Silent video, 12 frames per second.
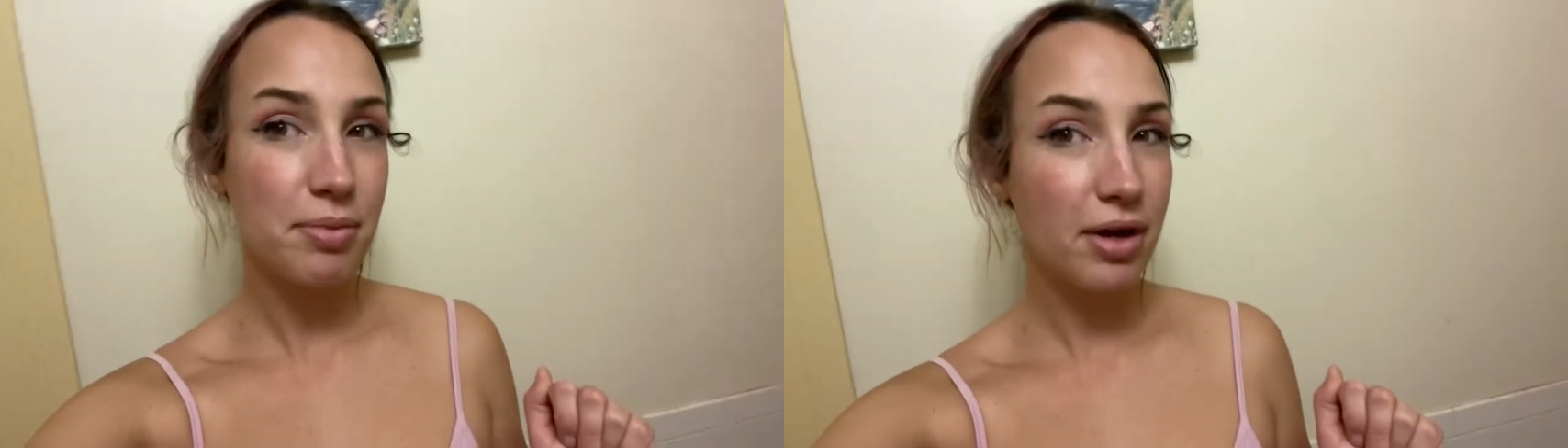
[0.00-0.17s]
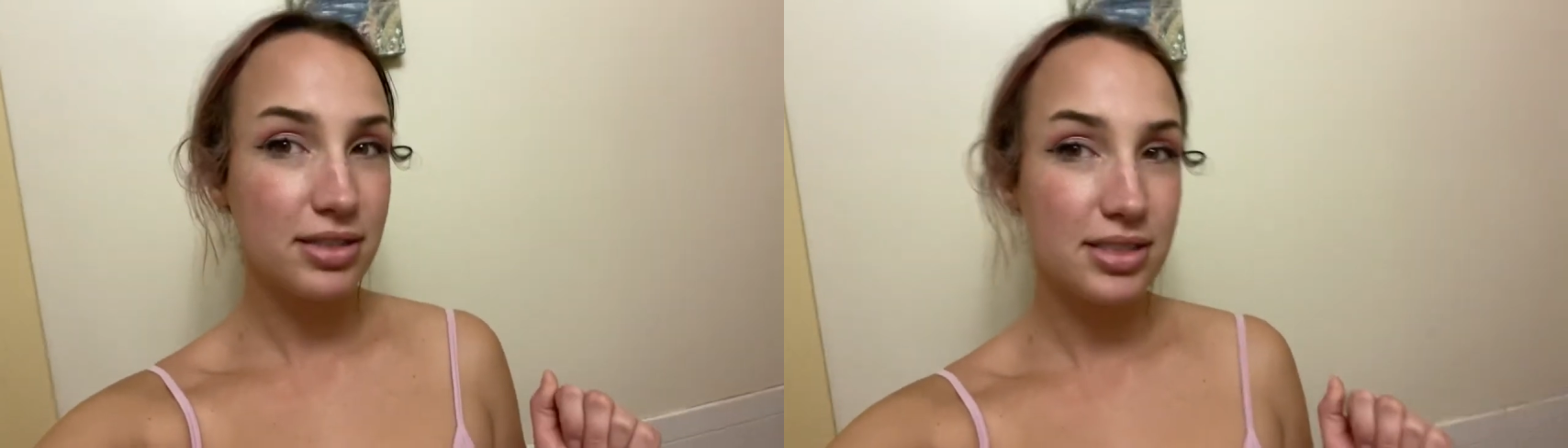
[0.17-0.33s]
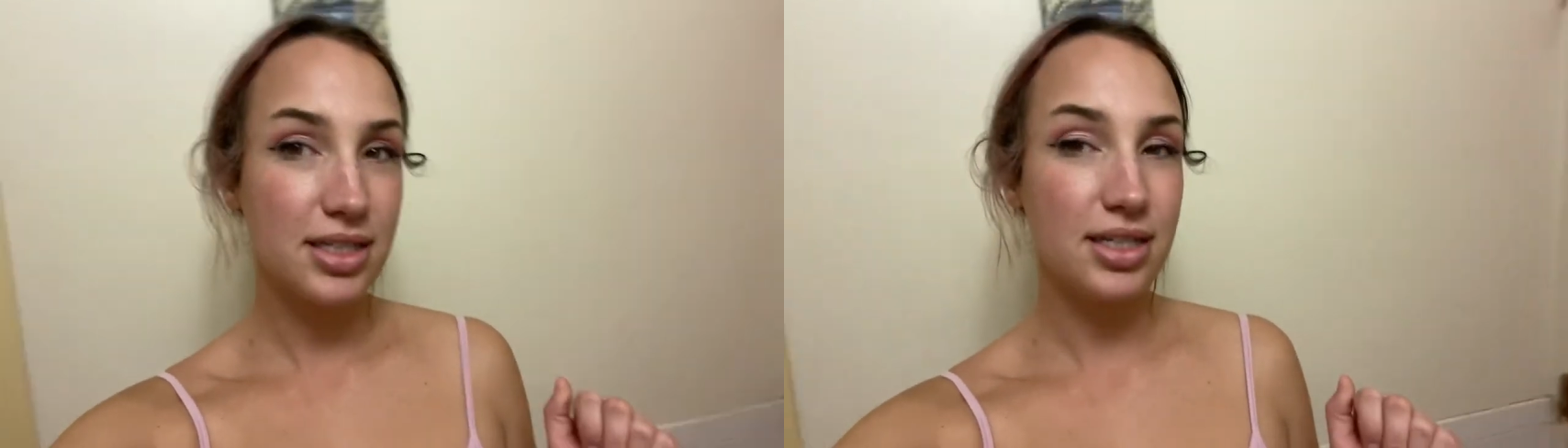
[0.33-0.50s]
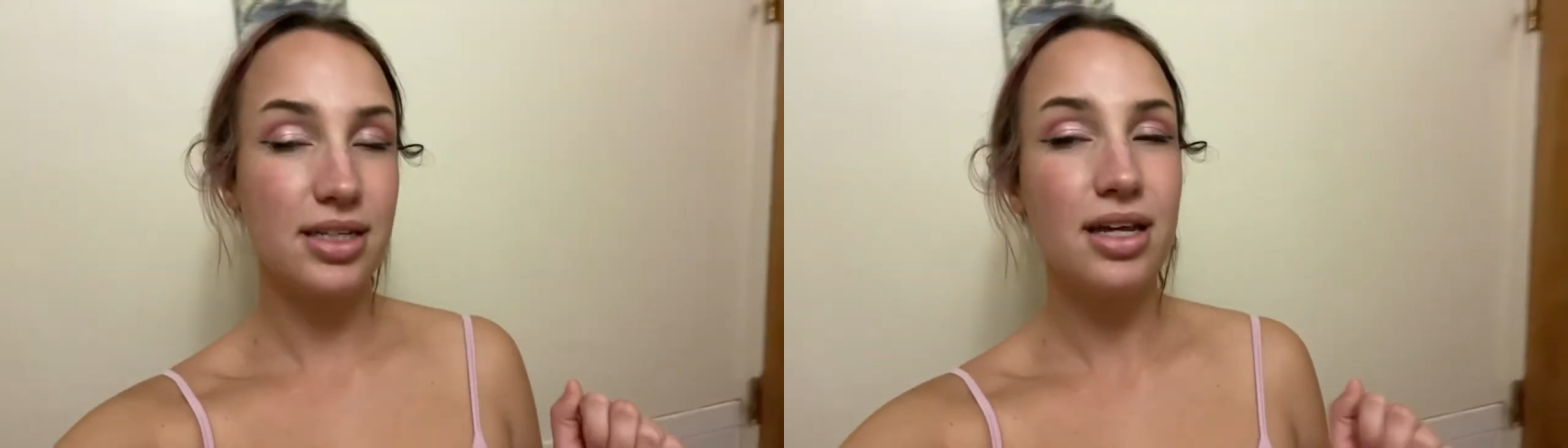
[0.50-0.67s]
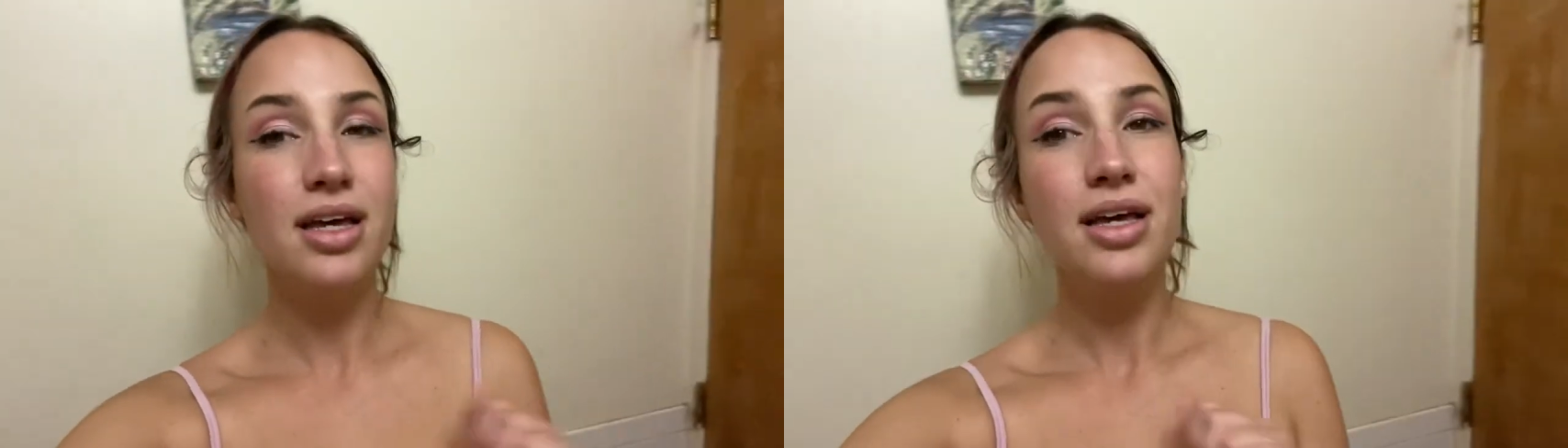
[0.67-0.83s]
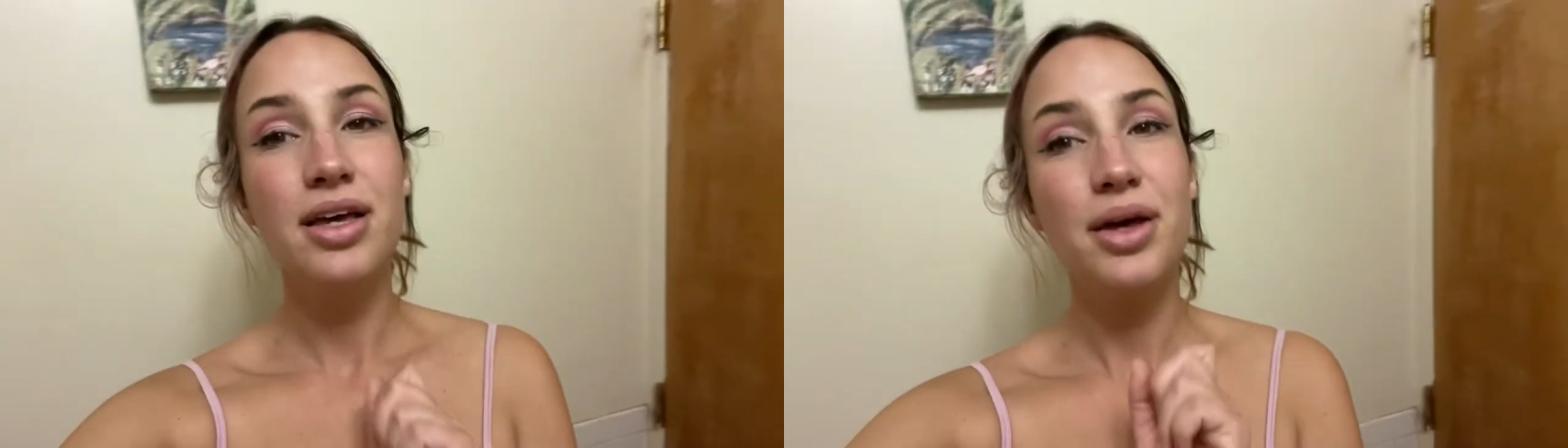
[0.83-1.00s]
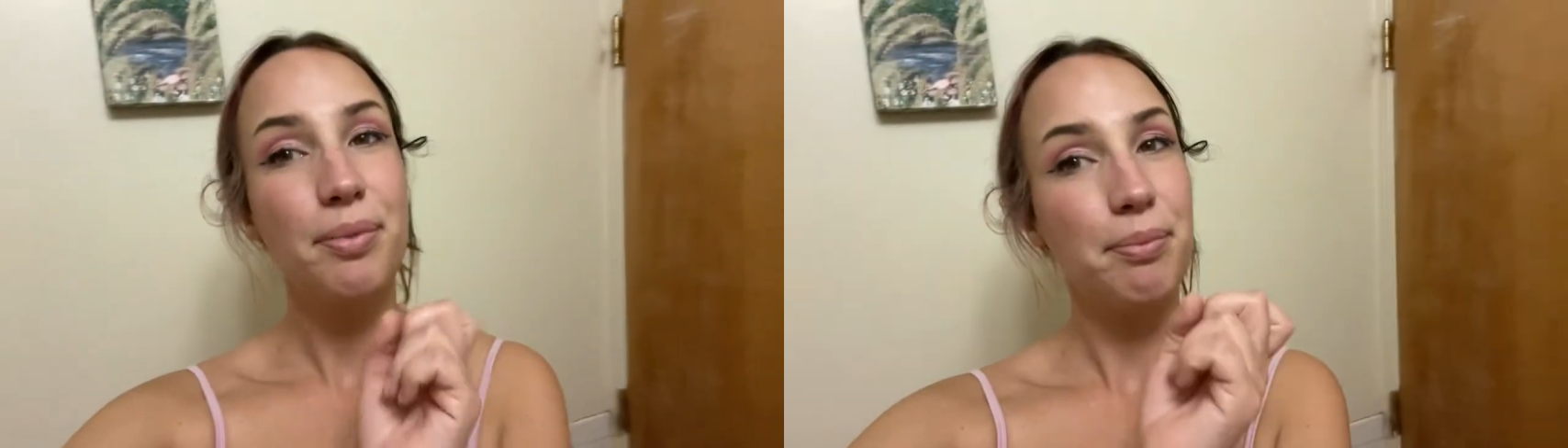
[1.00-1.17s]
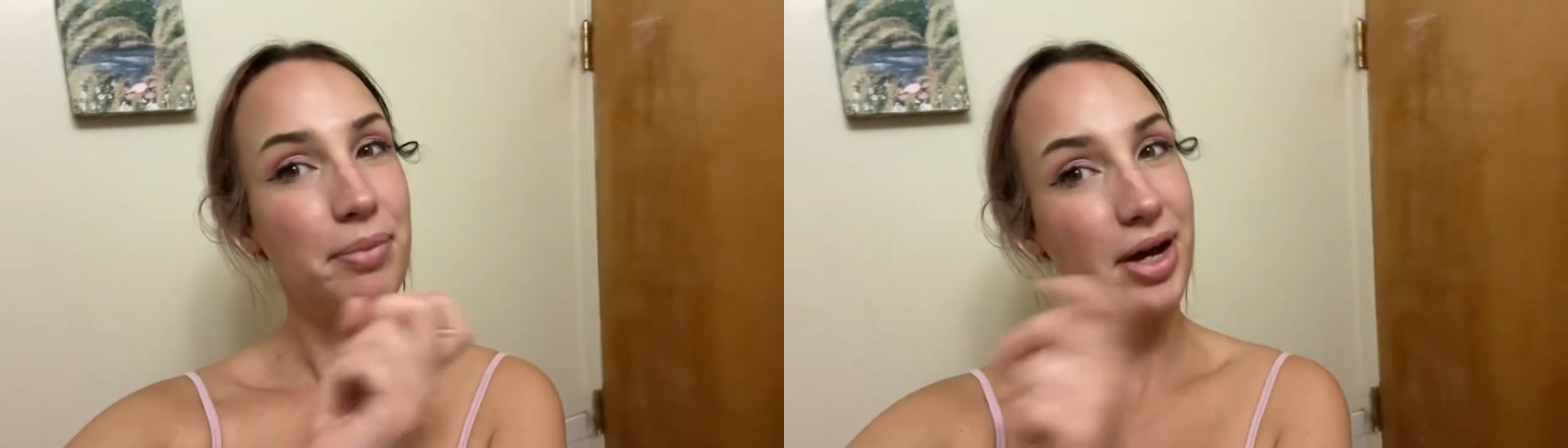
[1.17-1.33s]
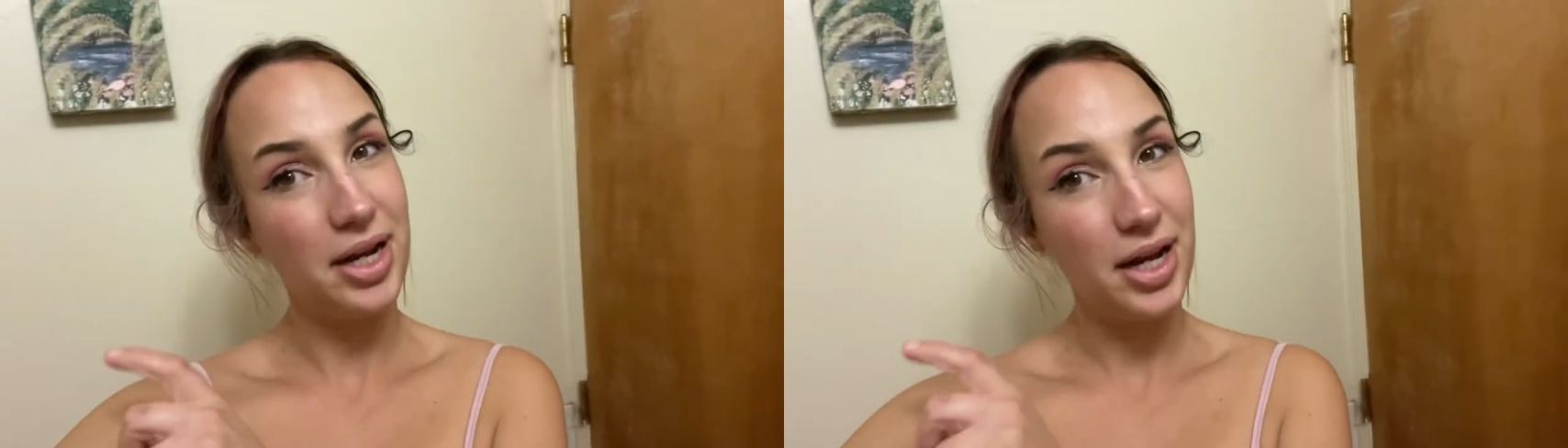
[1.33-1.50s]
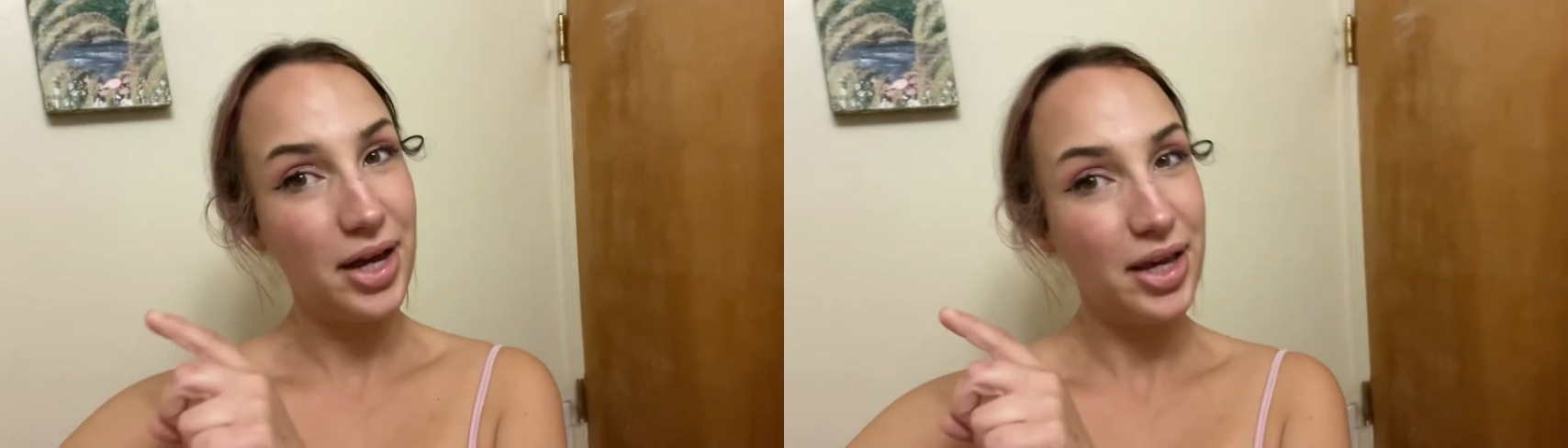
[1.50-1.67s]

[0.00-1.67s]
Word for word: ending mine at